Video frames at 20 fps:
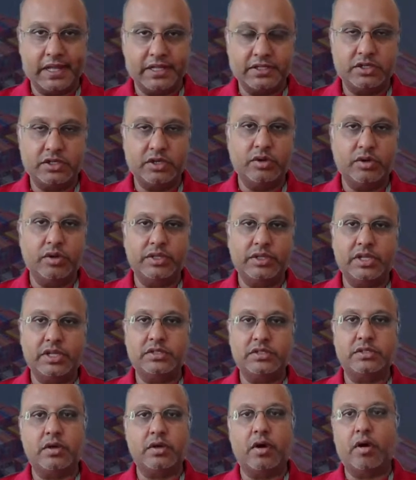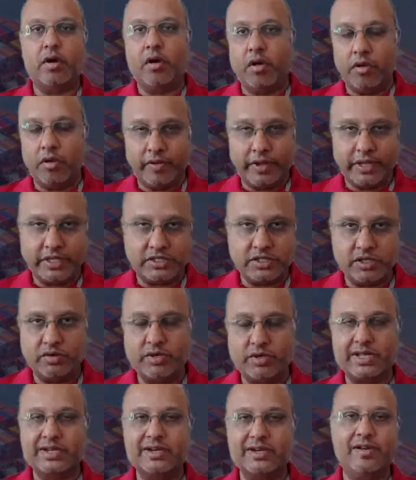as you know, there's always new
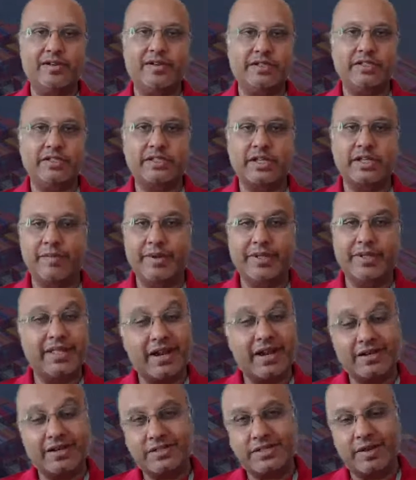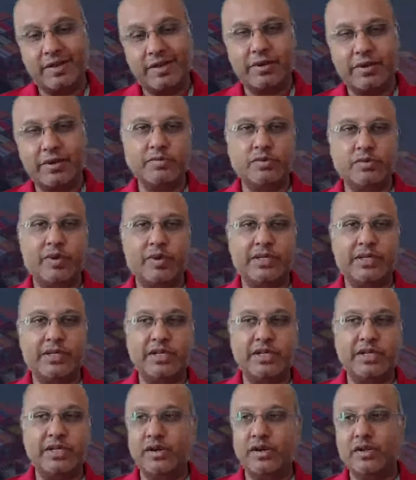technologies coming. There are some times where the
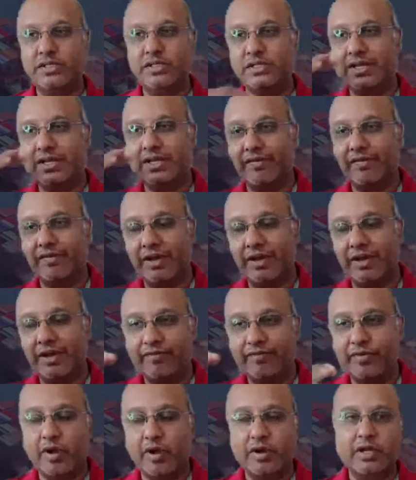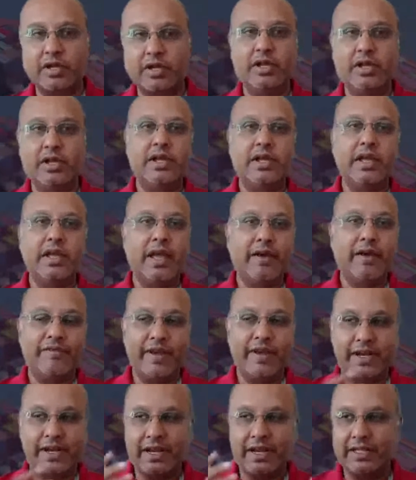technologies have a leapfrog
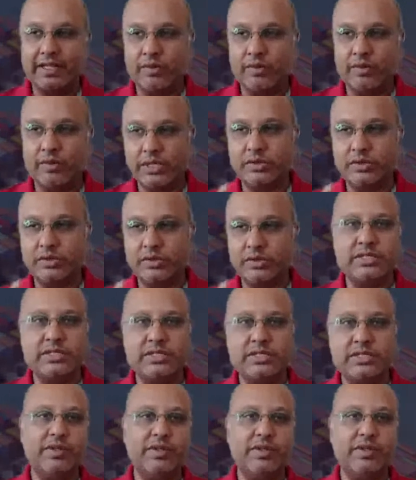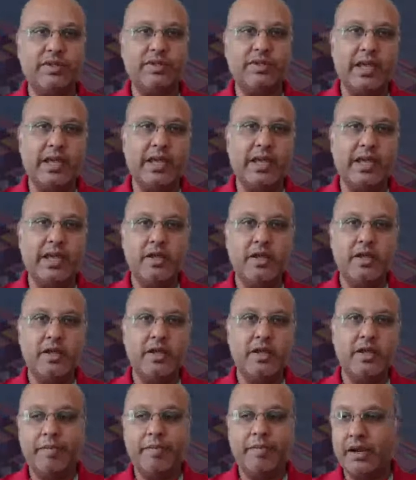effect, like the what we are seeing with AI.
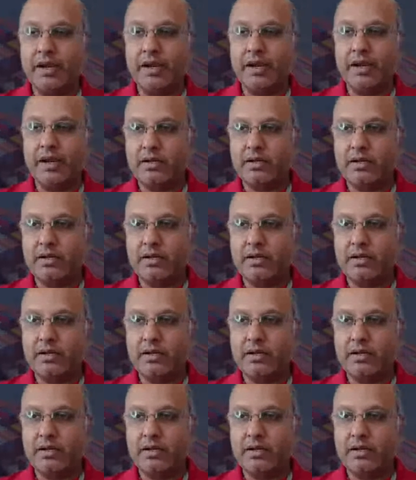But